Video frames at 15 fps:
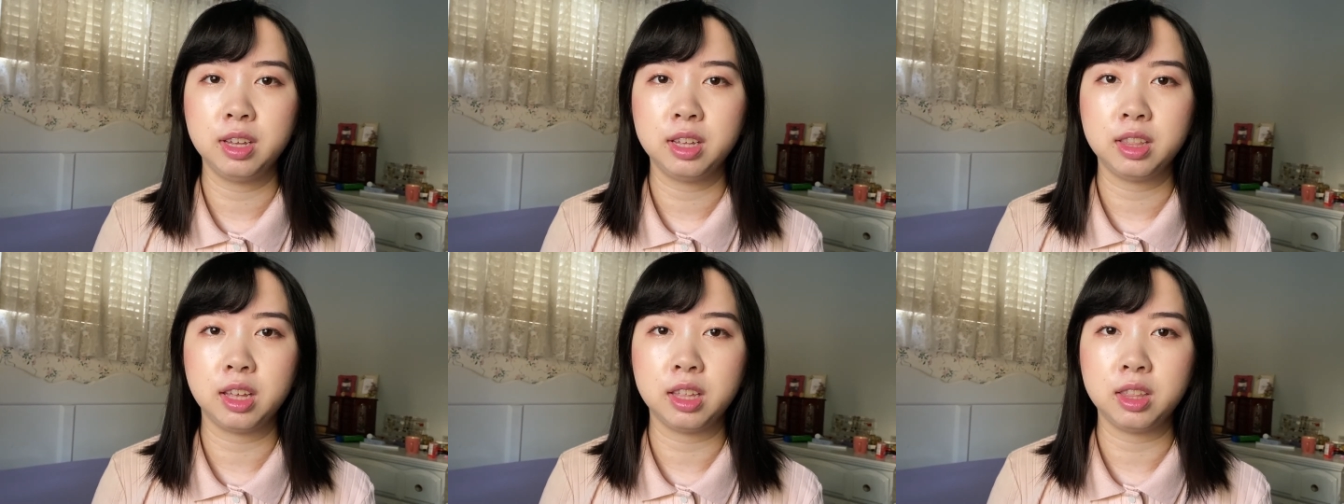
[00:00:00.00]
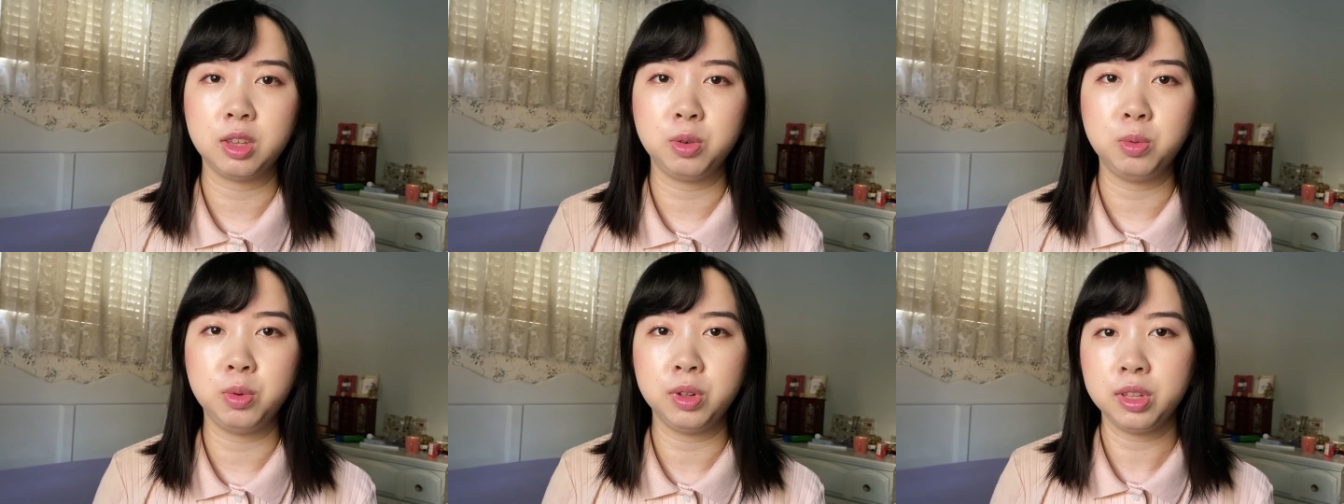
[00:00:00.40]
then
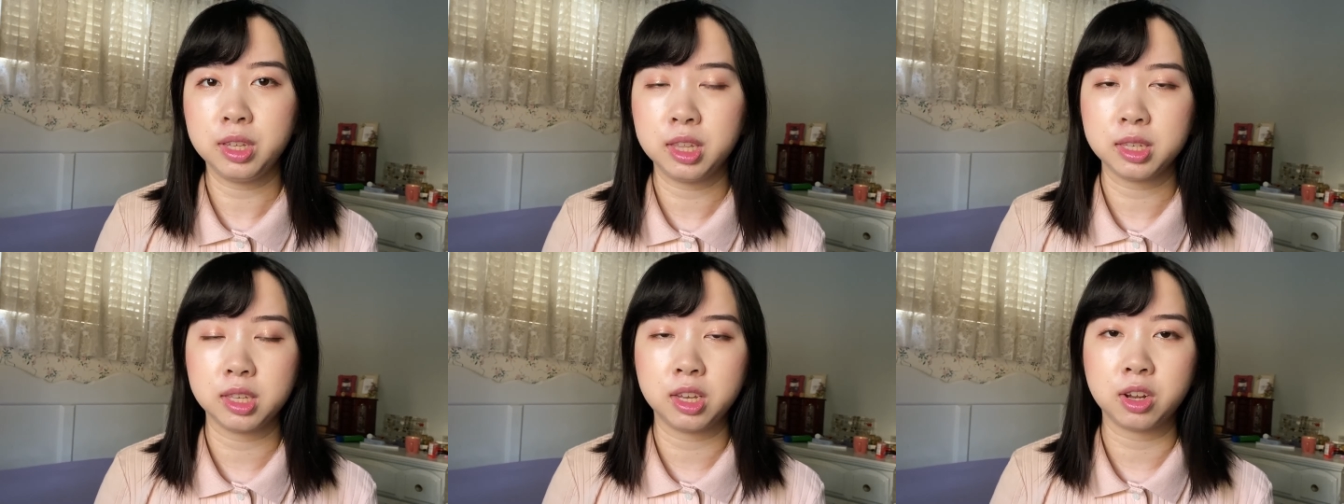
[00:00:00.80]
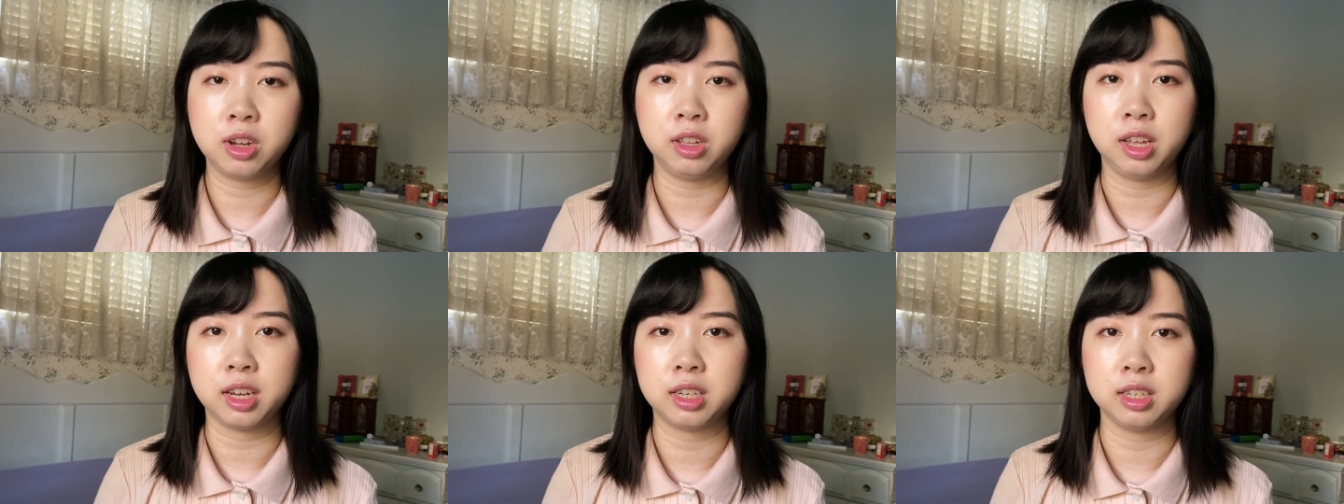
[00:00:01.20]
you really need this in your
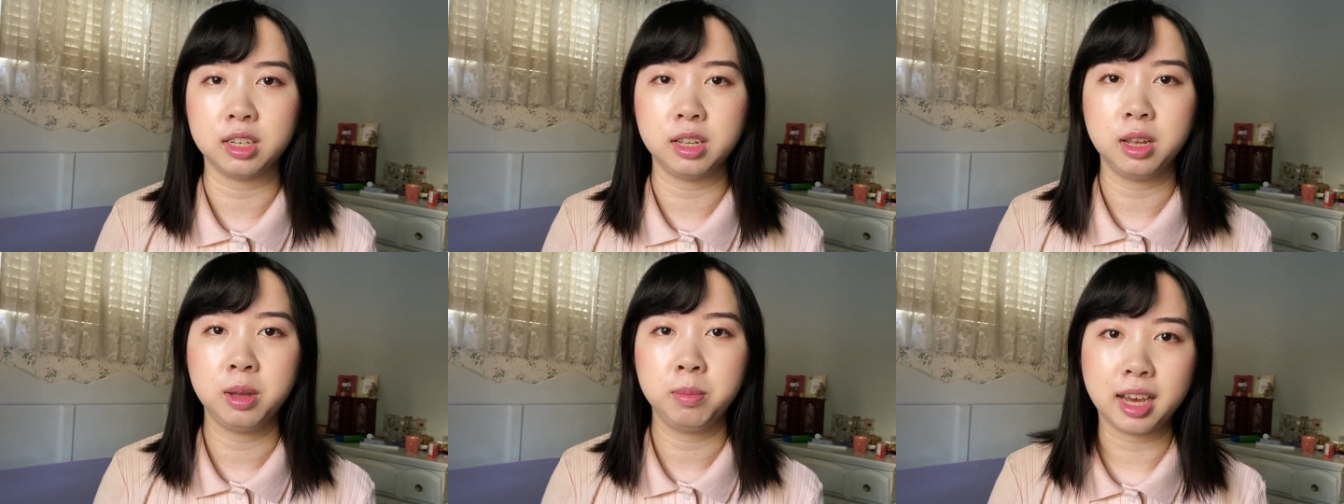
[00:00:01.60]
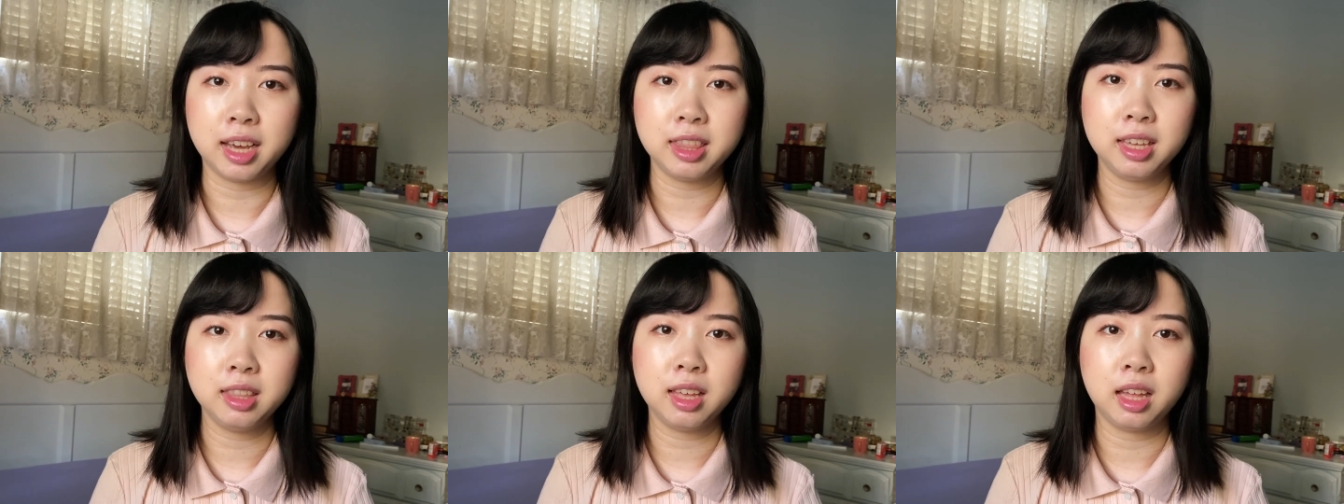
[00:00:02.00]
collection. I
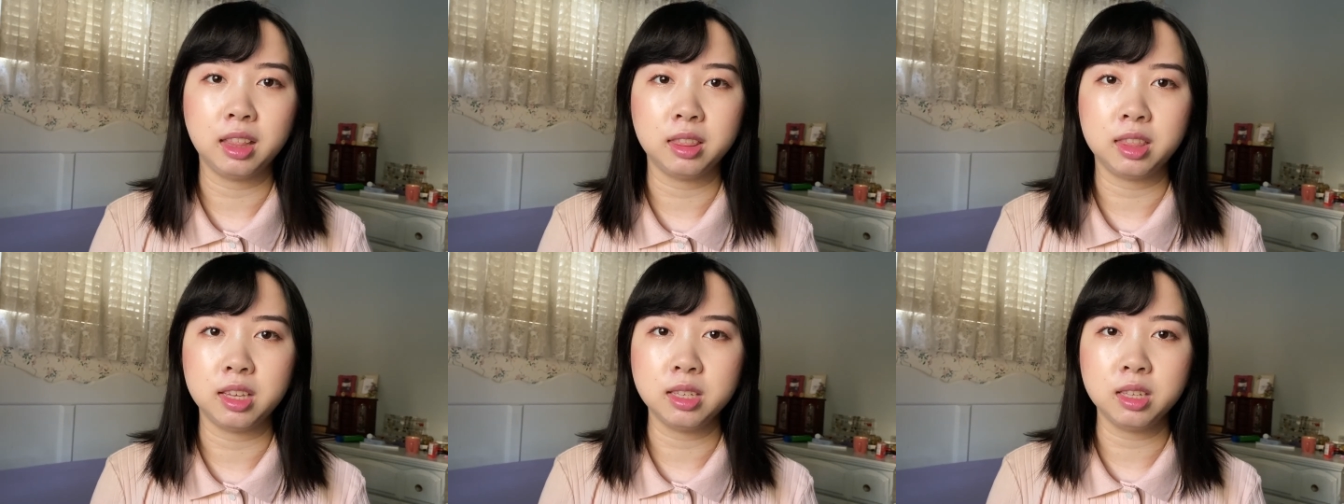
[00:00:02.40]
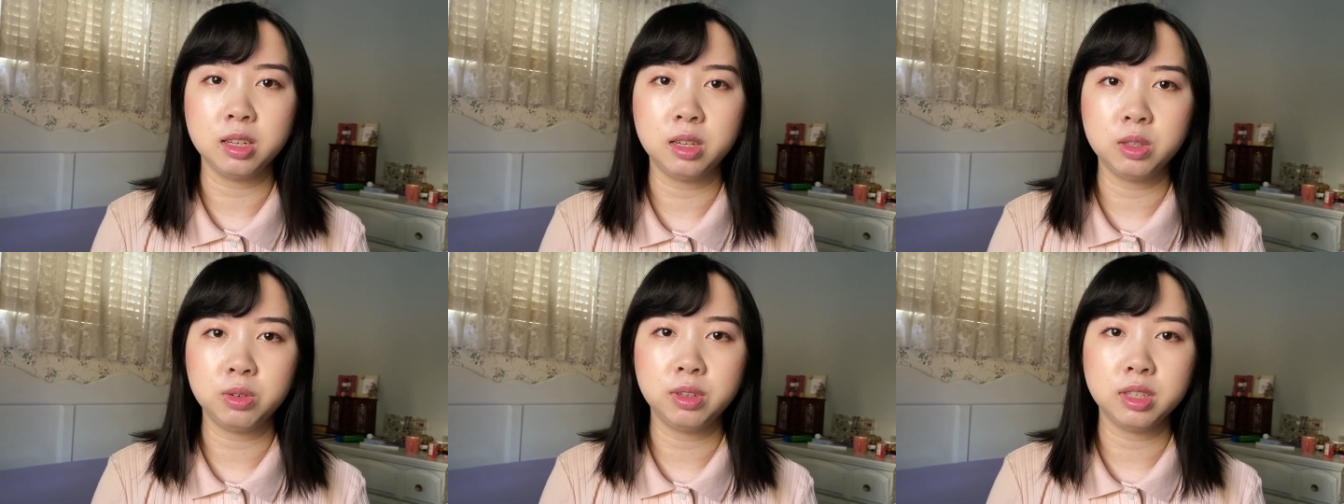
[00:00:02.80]
think that this
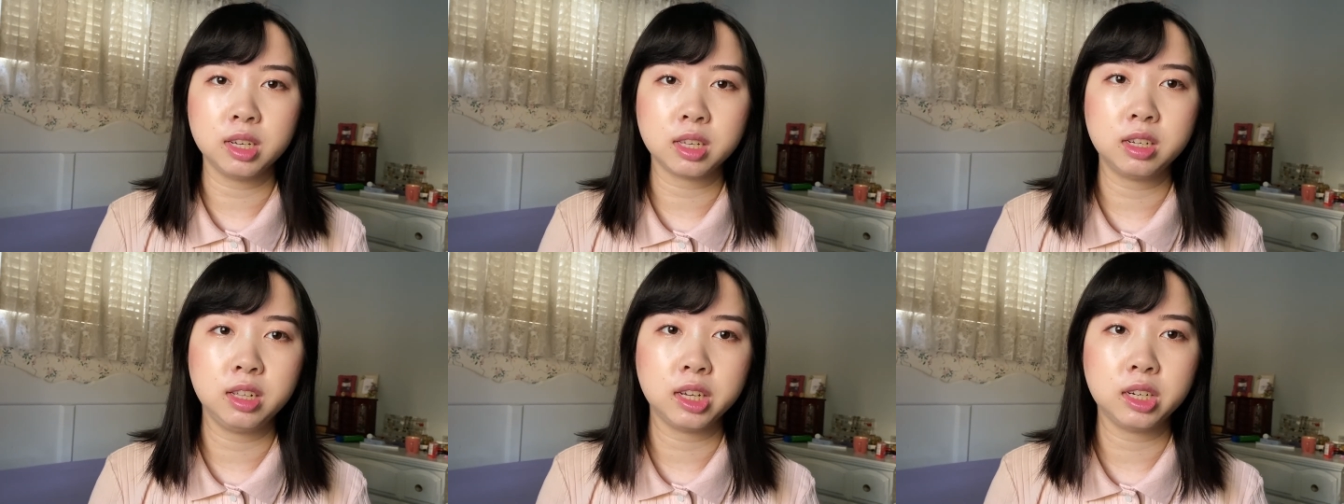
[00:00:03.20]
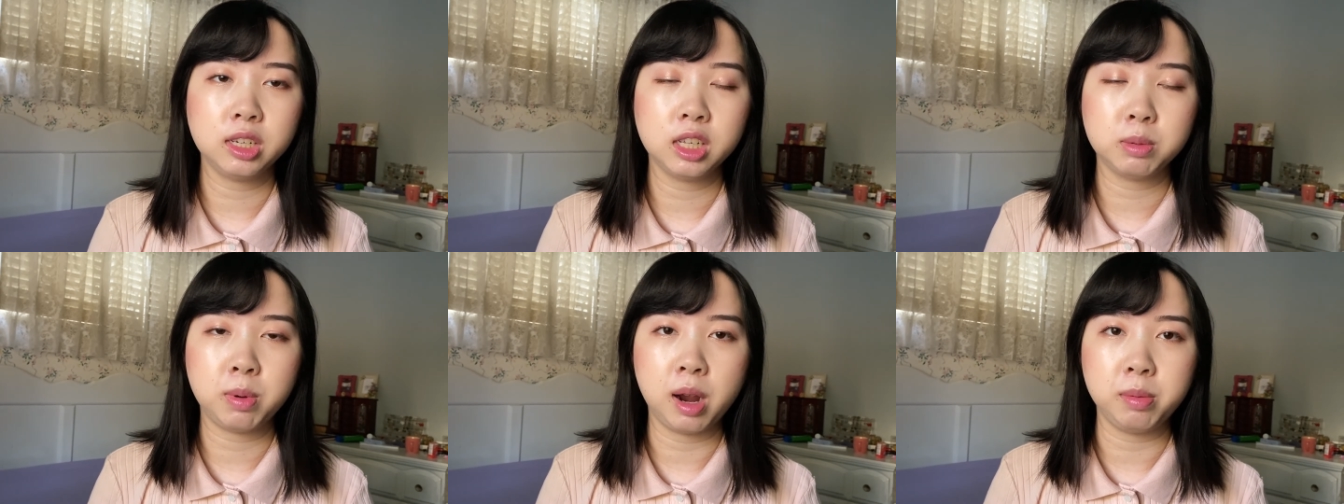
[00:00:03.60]
Little Twin Stars collection
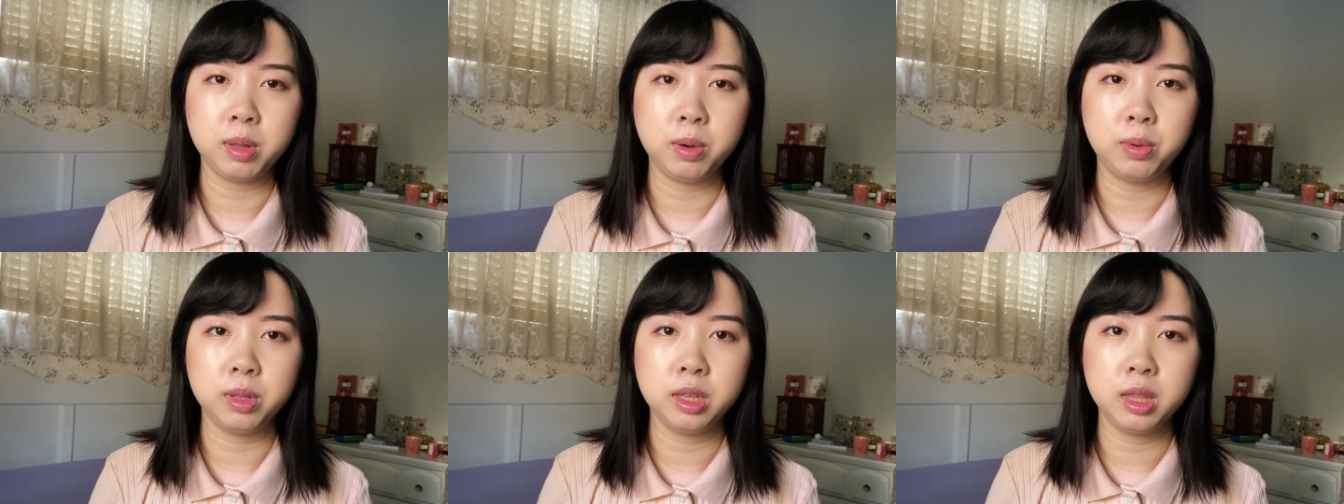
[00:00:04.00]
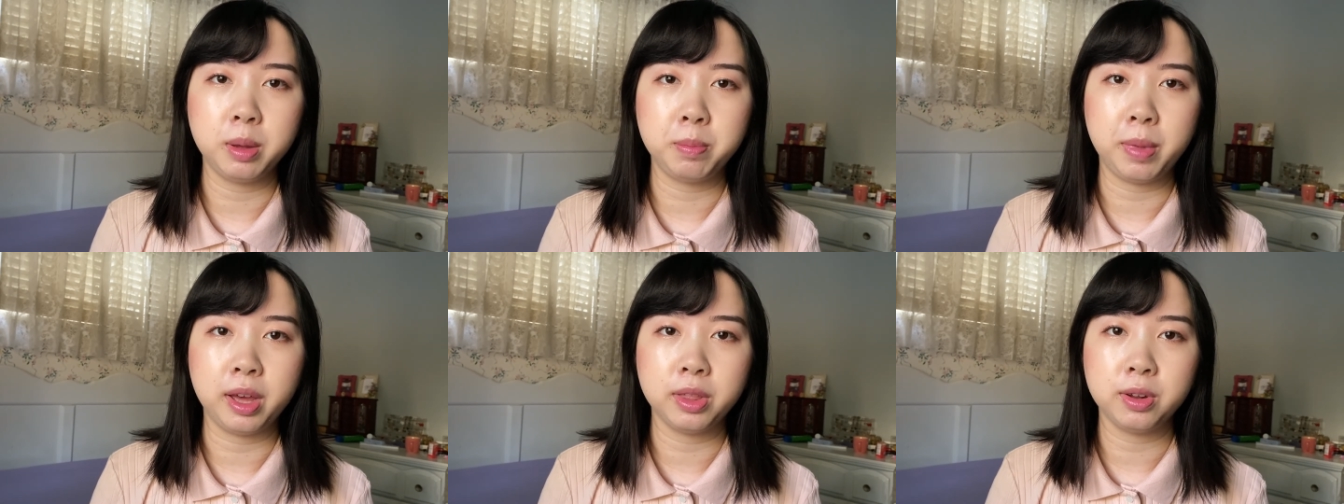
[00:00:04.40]
is probably one of the
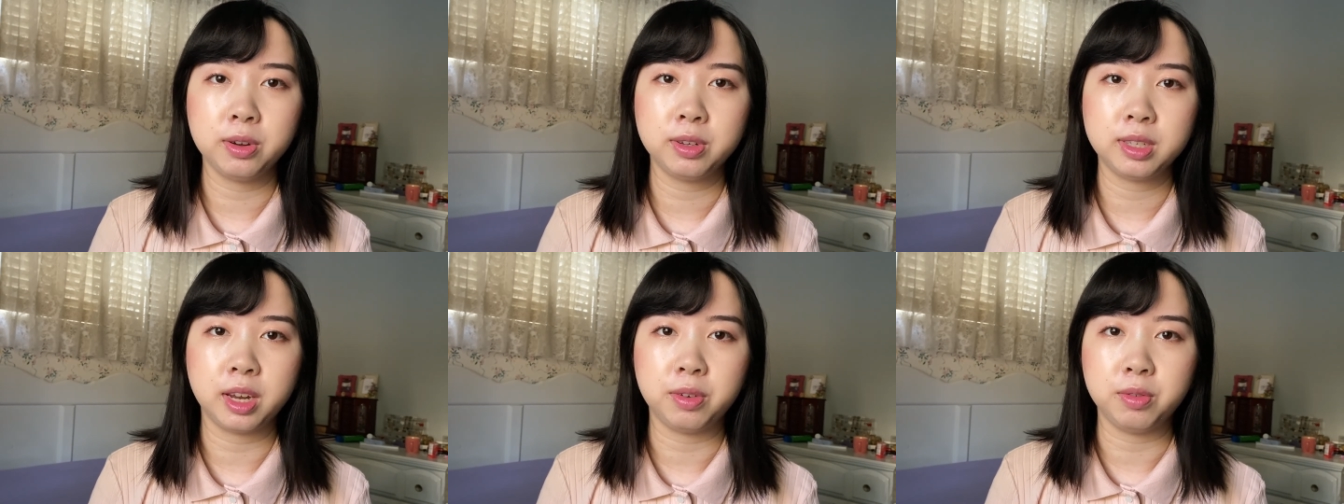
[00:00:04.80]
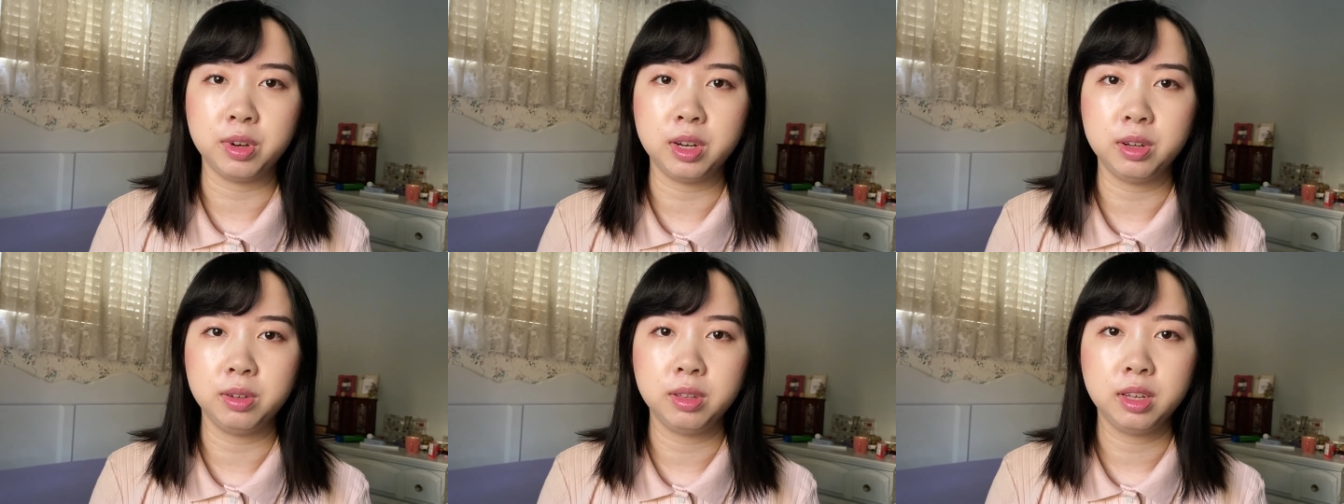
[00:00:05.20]
better
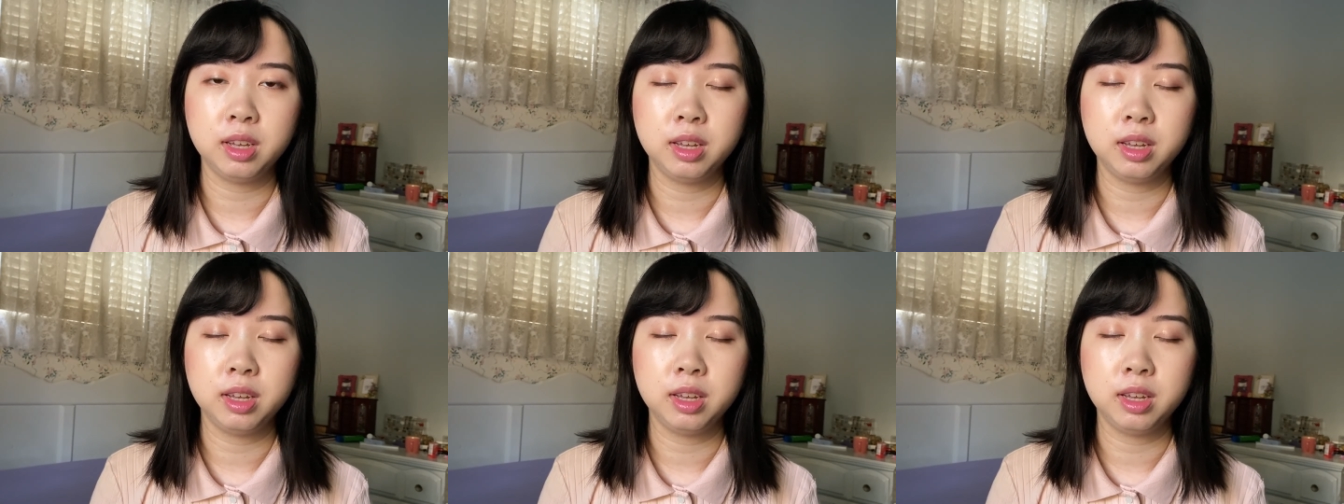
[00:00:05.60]
Sanrio